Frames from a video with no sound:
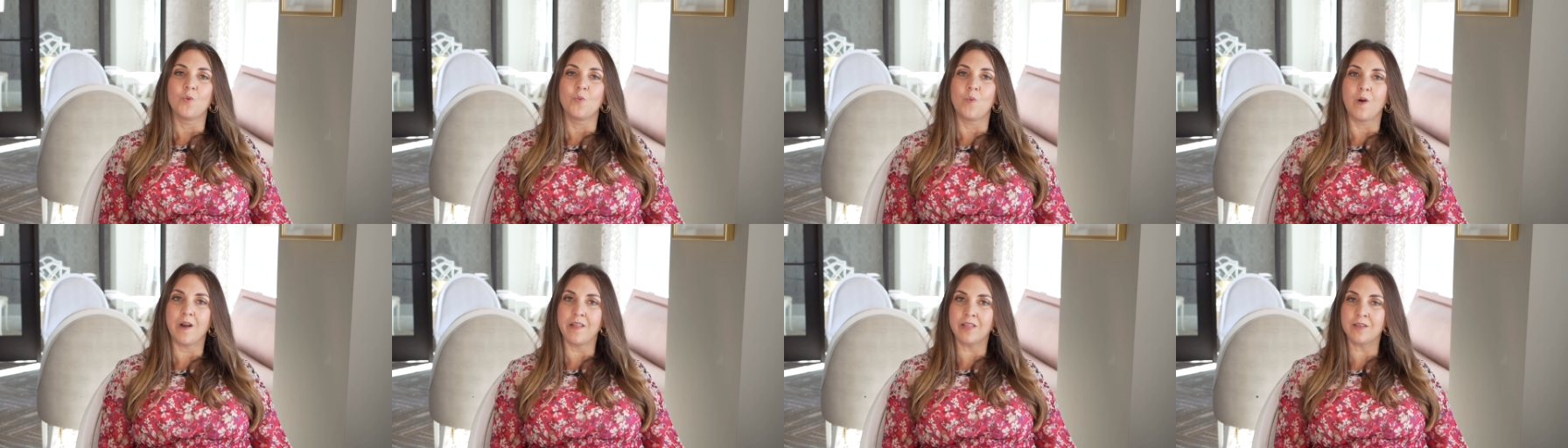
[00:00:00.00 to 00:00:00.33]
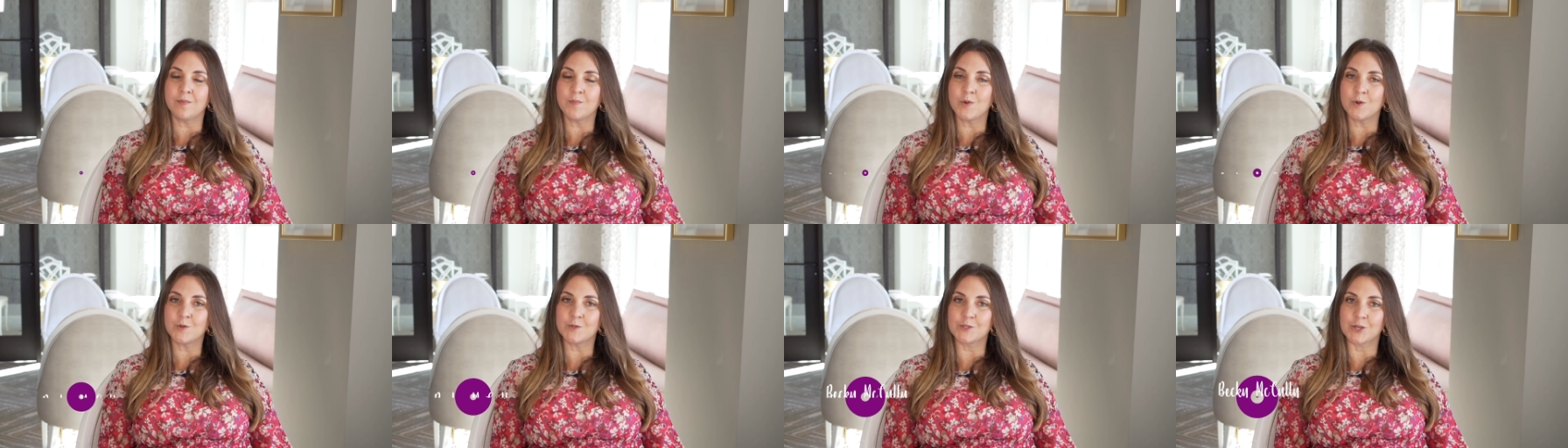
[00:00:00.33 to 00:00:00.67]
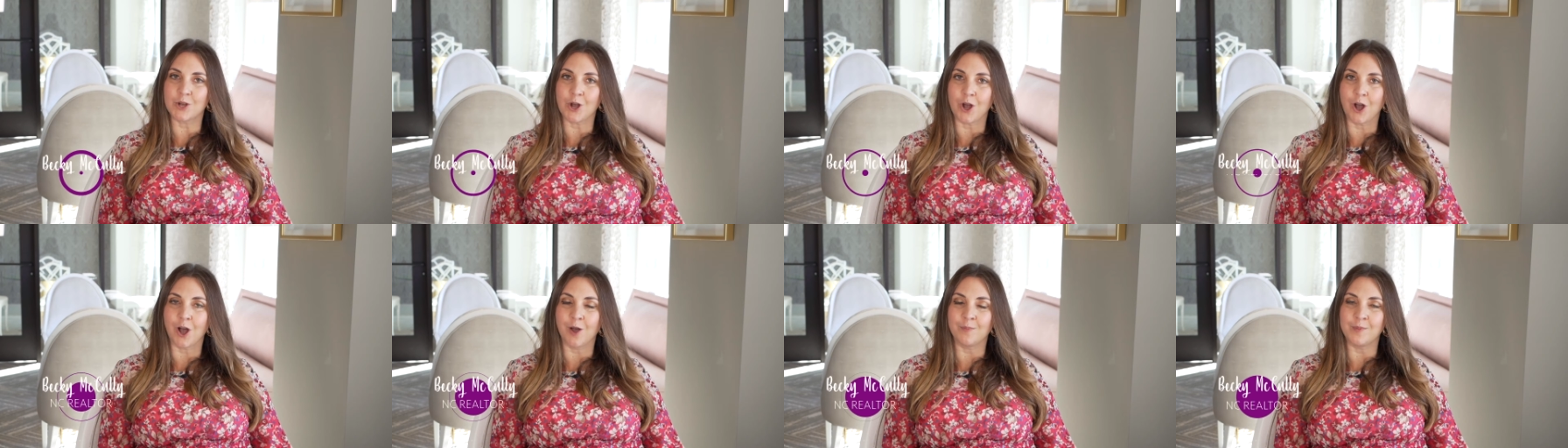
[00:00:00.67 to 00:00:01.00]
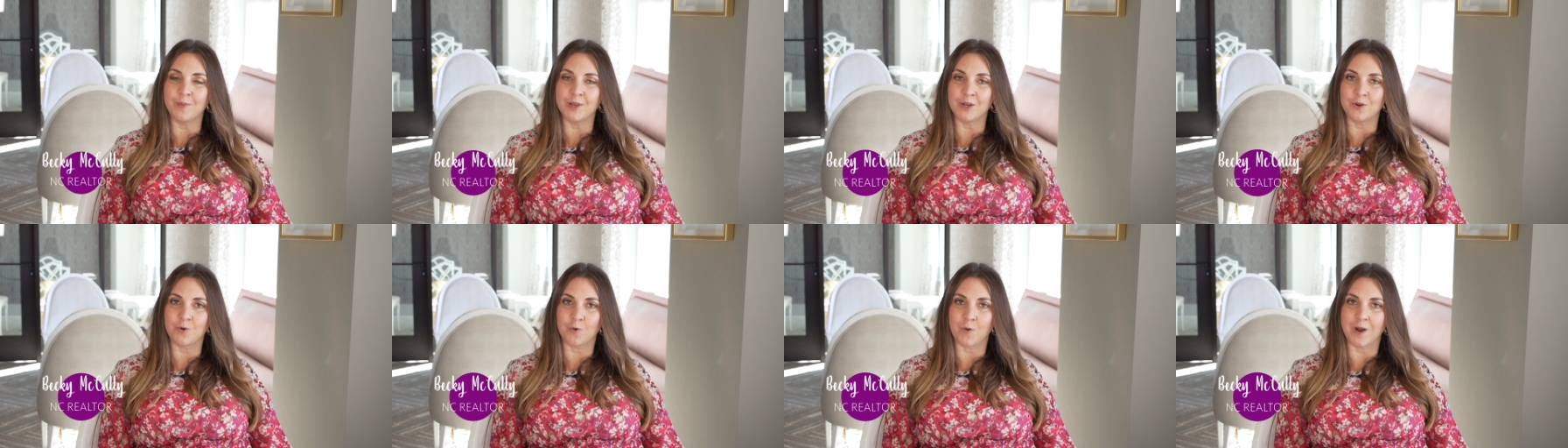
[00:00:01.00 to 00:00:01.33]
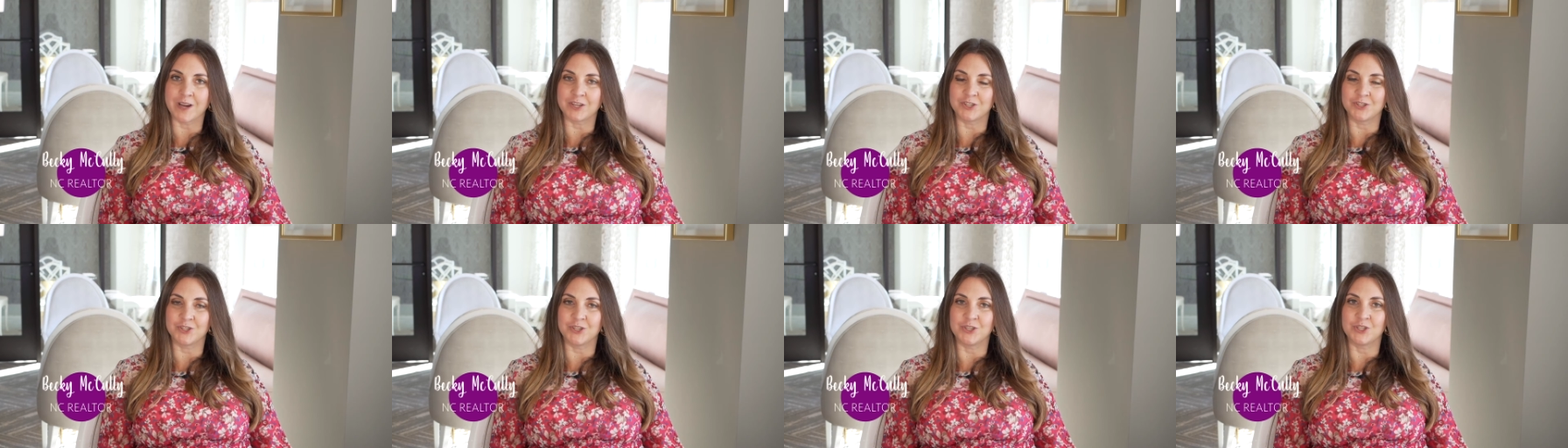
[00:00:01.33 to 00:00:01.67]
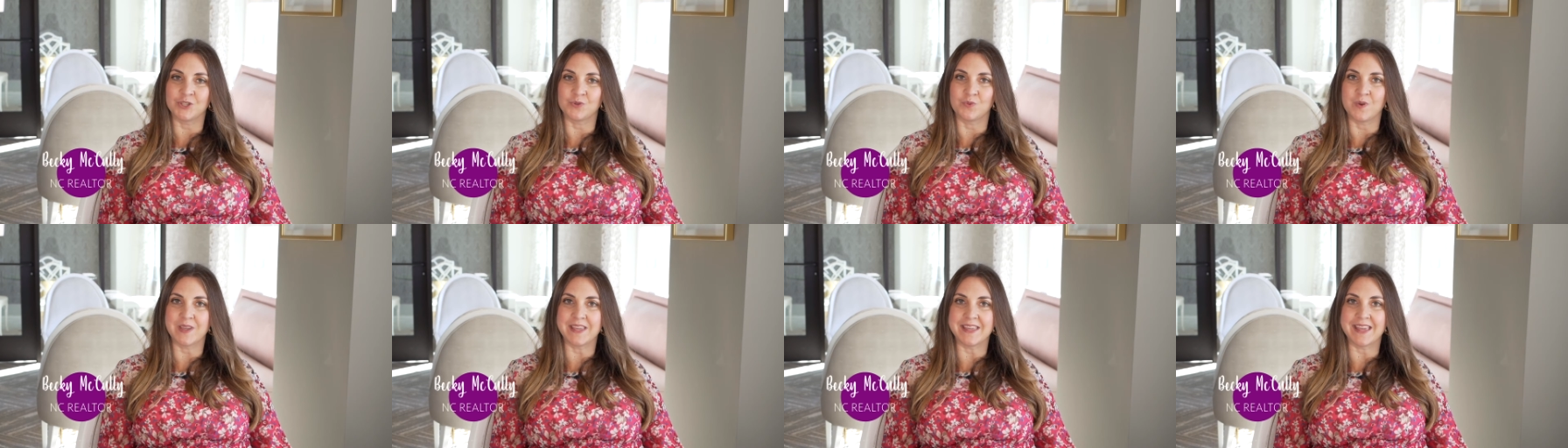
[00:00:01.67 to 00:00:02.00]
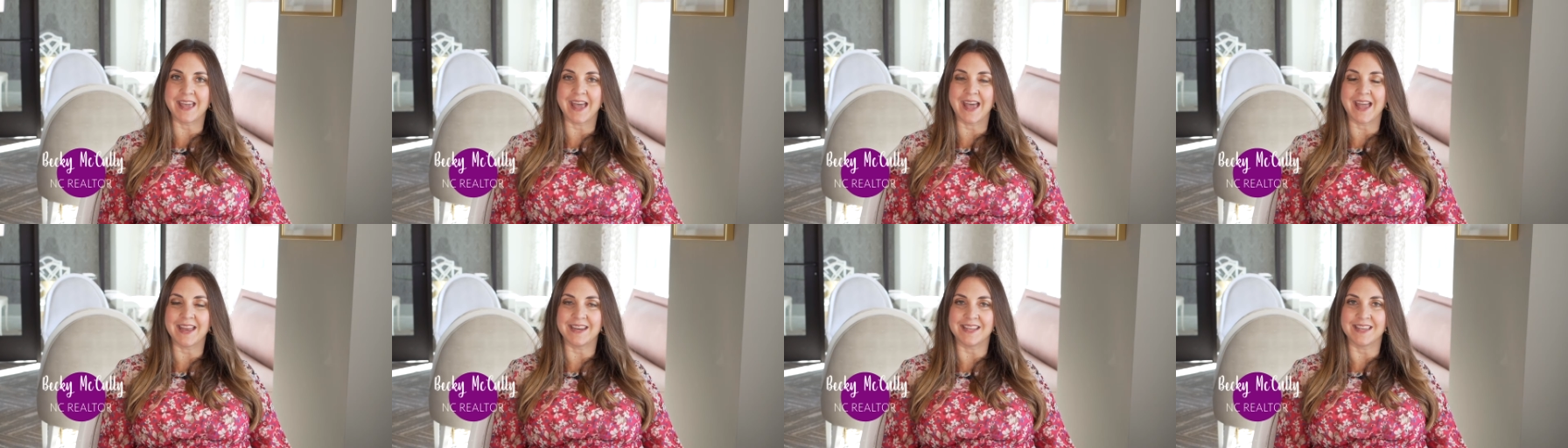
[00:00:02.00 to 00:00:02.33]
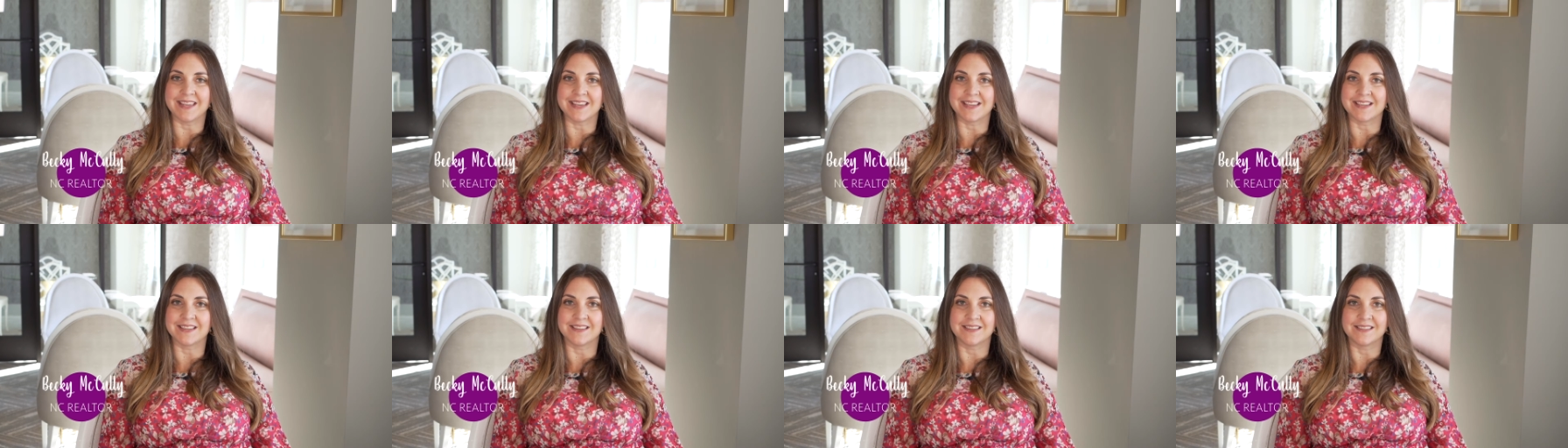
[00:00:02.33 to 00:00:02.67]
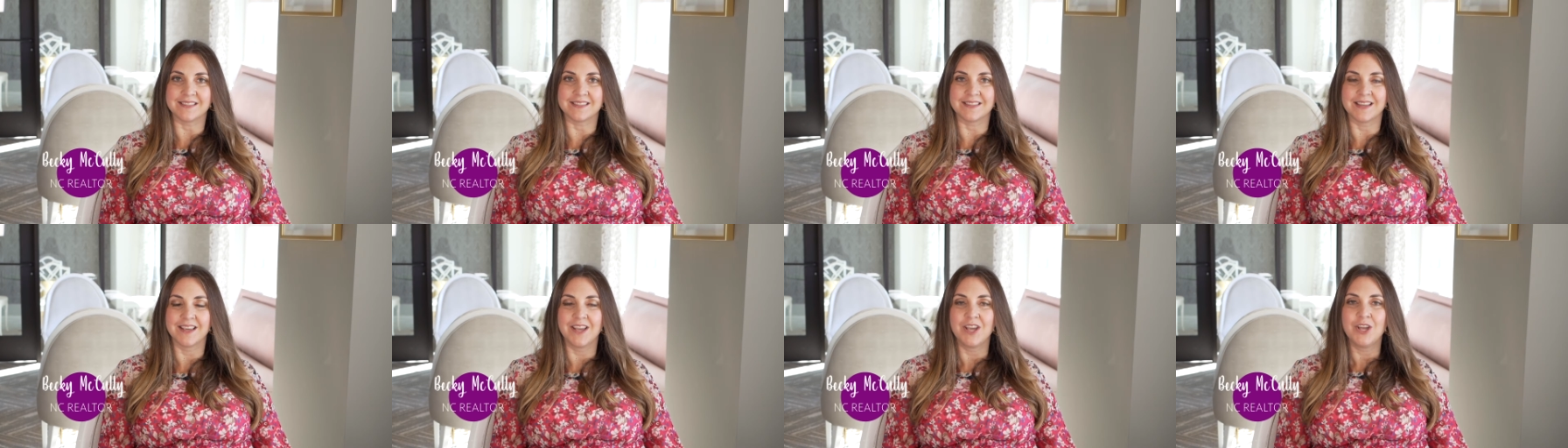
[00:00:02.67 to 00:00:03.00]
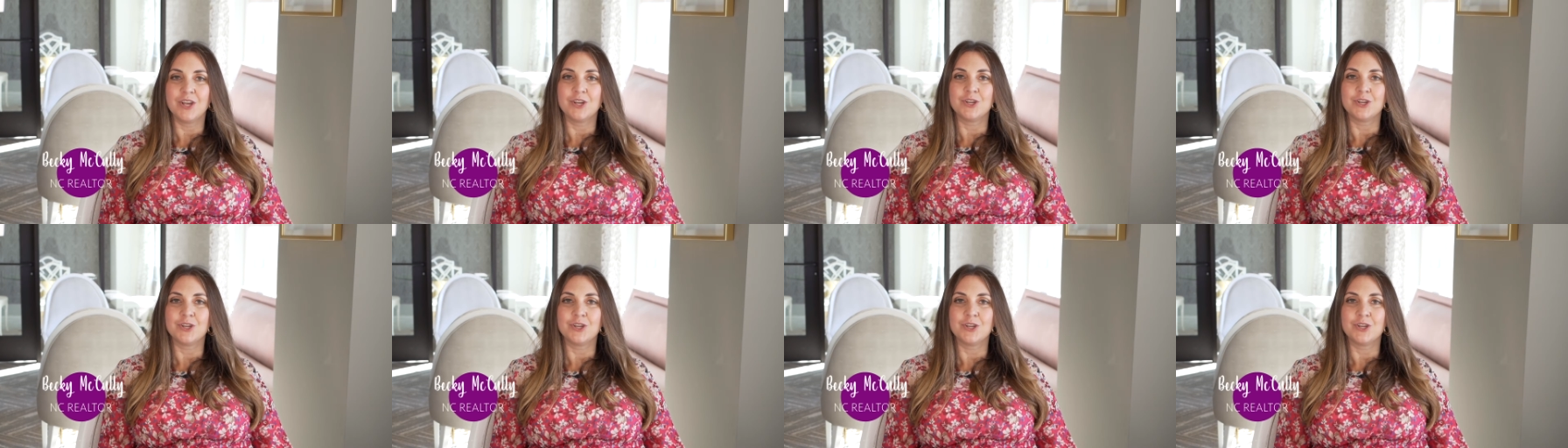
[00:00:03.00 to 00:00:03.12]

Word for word: One of the most common questions we get is,